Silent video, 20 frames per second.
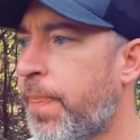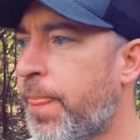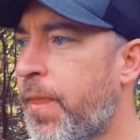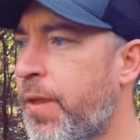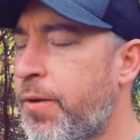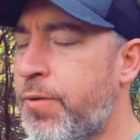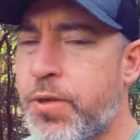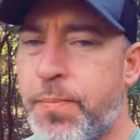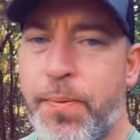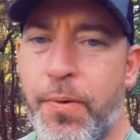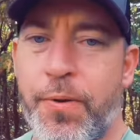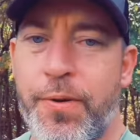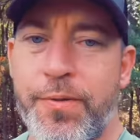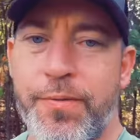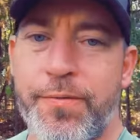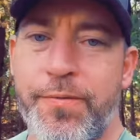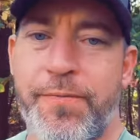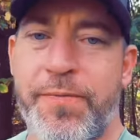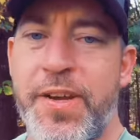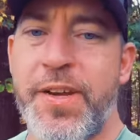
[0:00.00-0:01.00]
You support
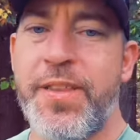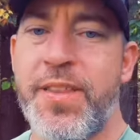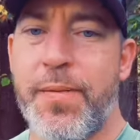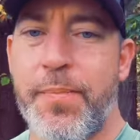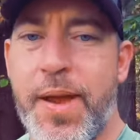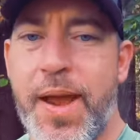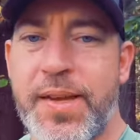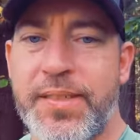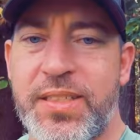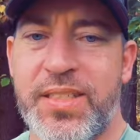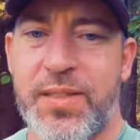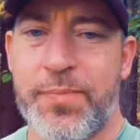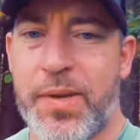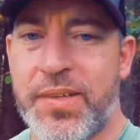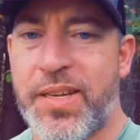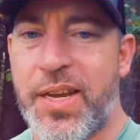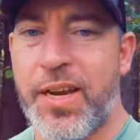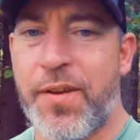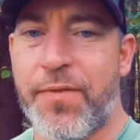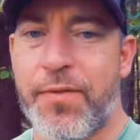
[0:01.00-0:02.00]
feeding the masses by
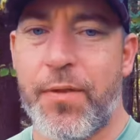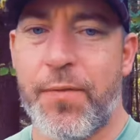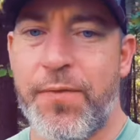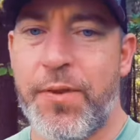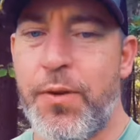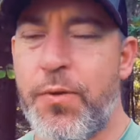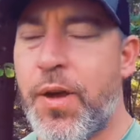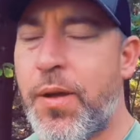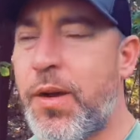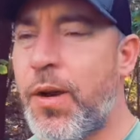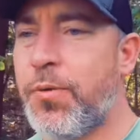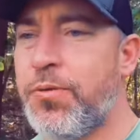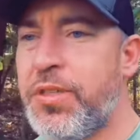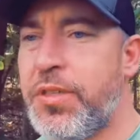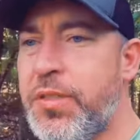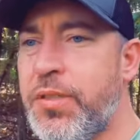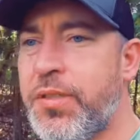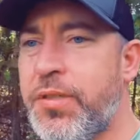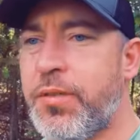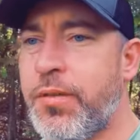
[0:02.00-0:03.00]
taking from the few? I know
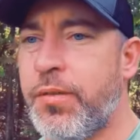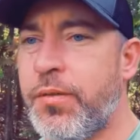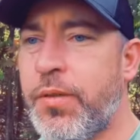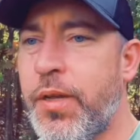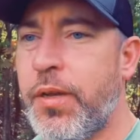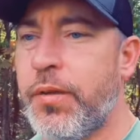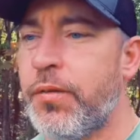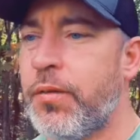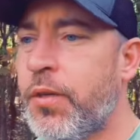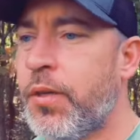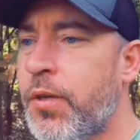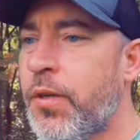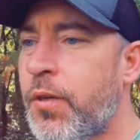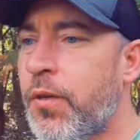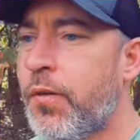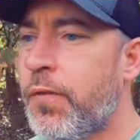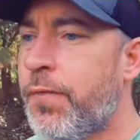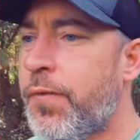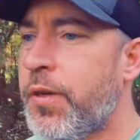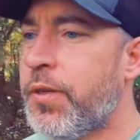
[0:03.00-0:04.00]
Jesus took that
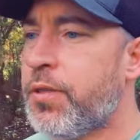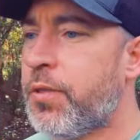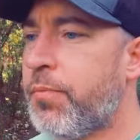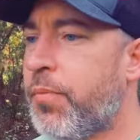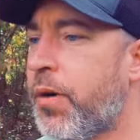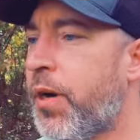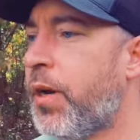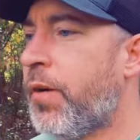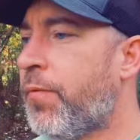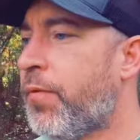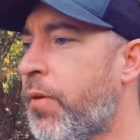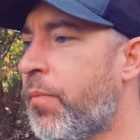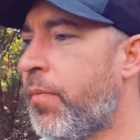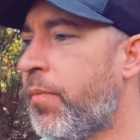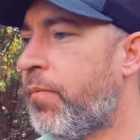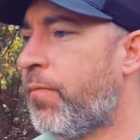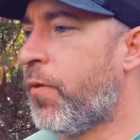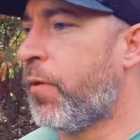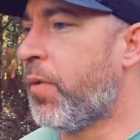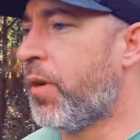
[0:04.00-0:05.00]
fish and bread from
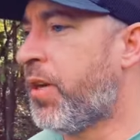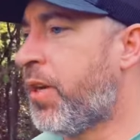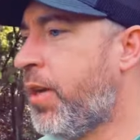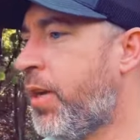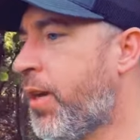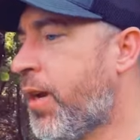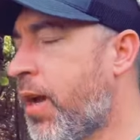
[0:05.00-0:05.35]
from a kid.